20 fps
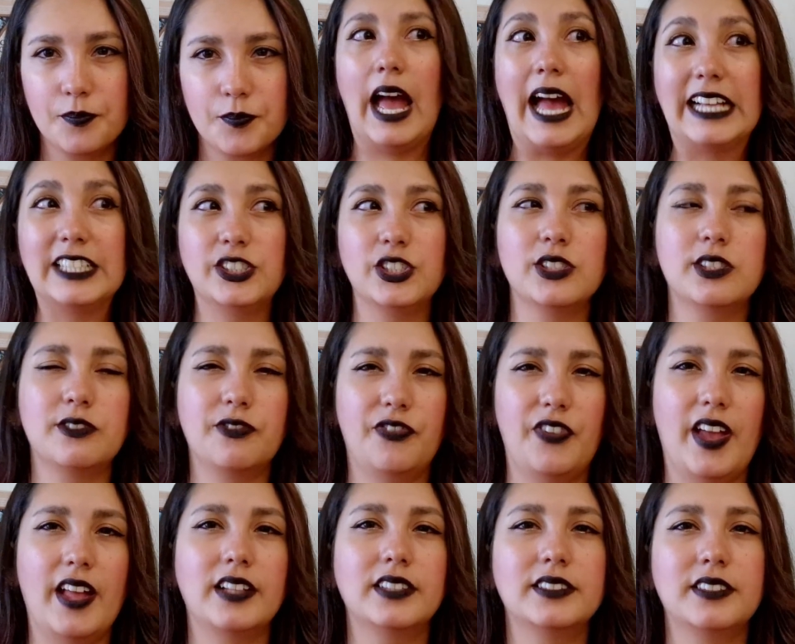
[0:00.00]
I just
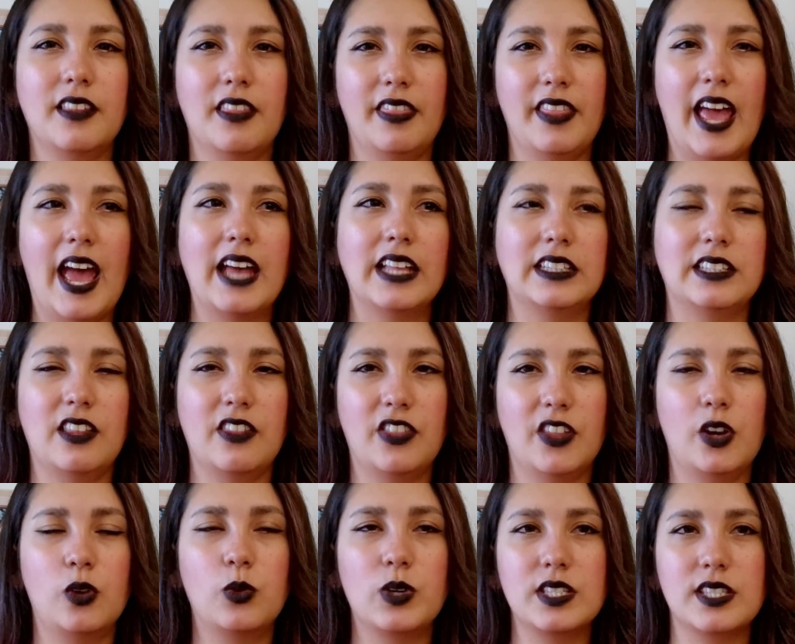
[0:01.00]
felt that
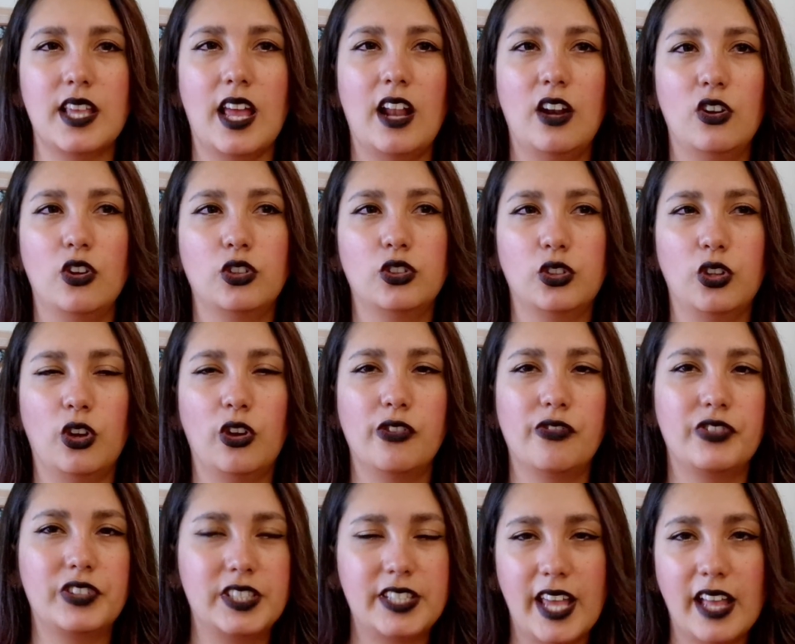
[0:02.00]
there was a lot
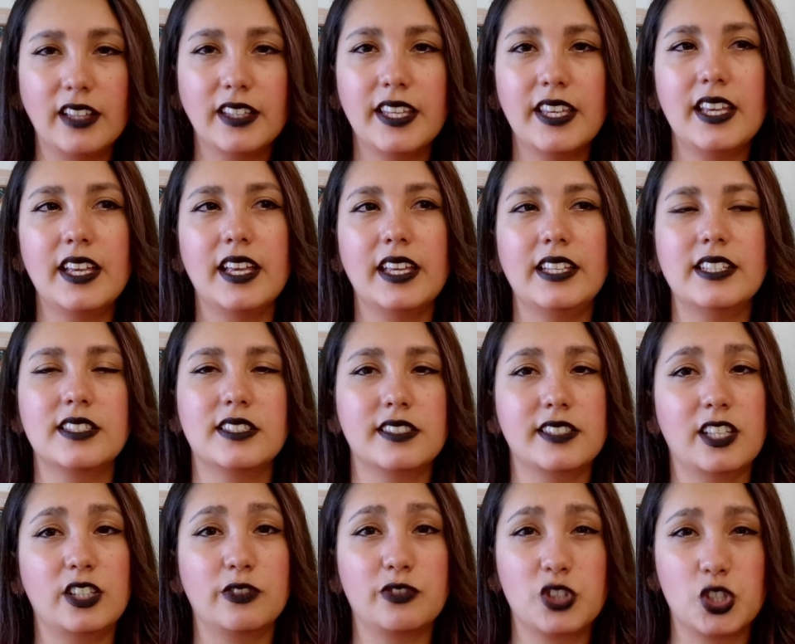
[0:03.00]
of telling
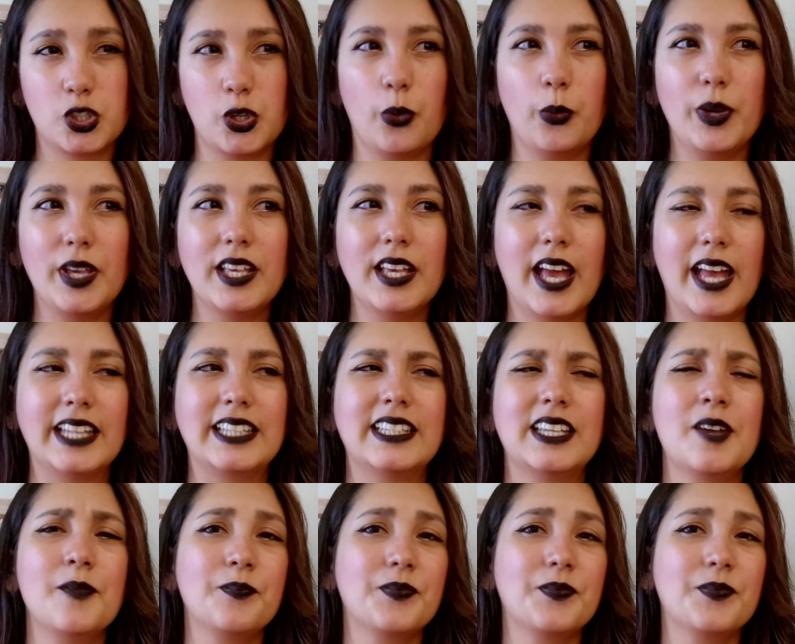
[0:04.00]
instead of showing, and